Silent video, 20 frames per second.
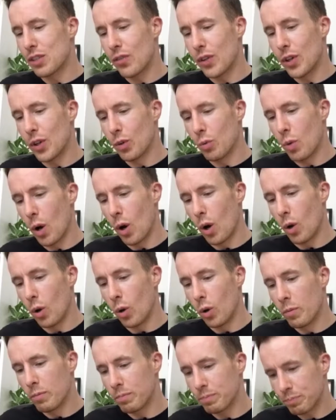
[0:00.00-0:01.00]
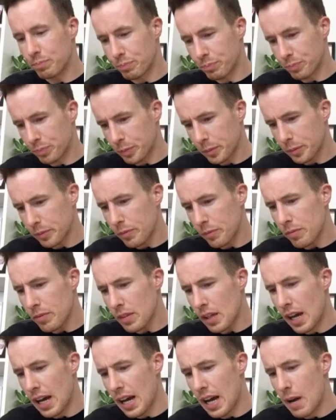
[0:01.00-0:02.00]
for your role
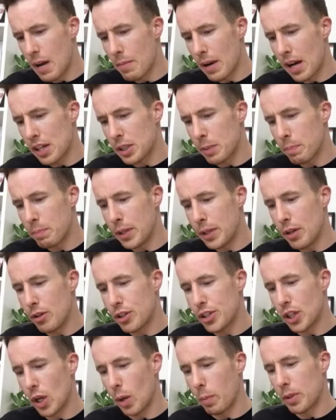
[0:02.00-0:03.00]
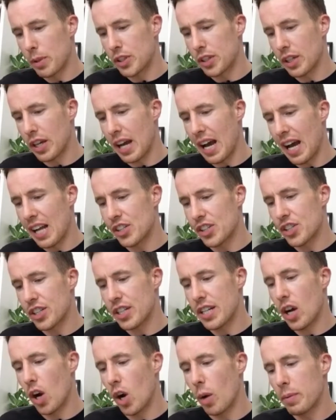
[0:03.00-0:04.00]
as a beauty opposite
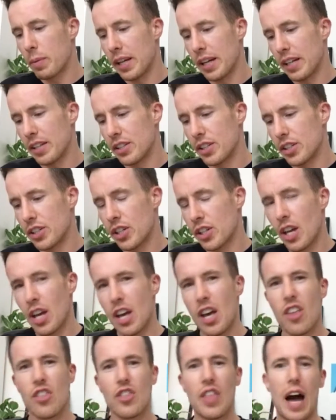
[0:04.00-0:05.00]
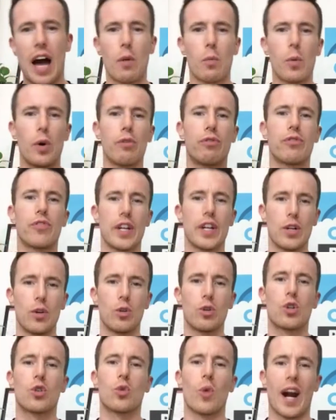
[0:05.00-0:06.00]
Anthony Hopkins. That will
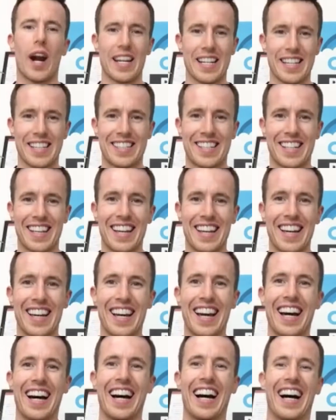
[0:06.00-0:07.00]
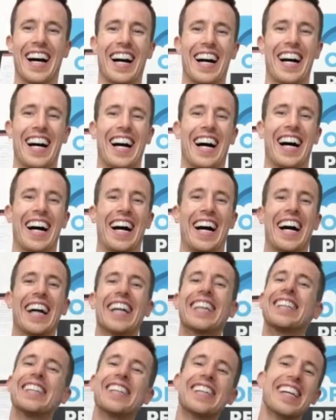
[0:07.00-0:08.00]
feel great.
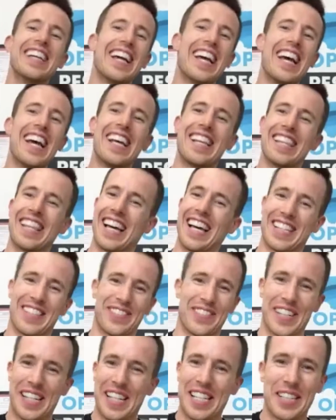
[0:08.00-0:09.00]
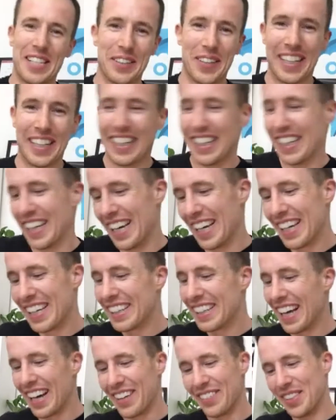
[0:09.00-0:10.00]
That's pretty sweet, isn't
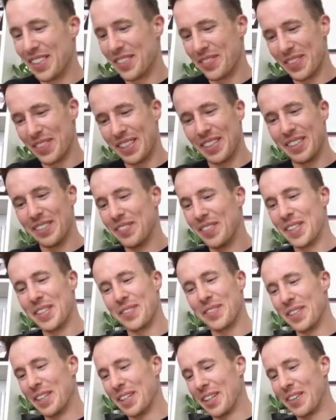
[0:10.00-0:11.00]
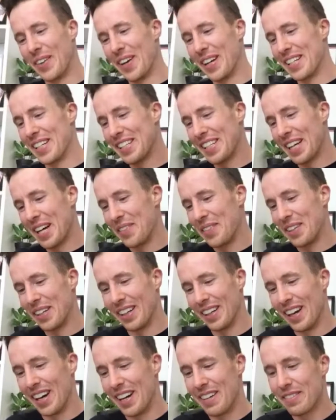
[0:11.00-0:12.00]
it? That must be a great time in
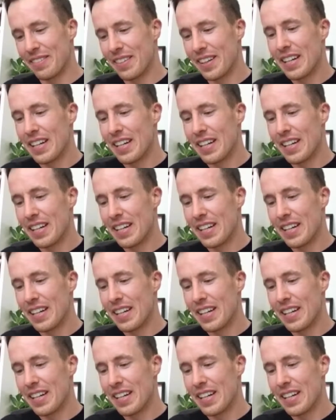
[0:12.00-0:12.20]
a life.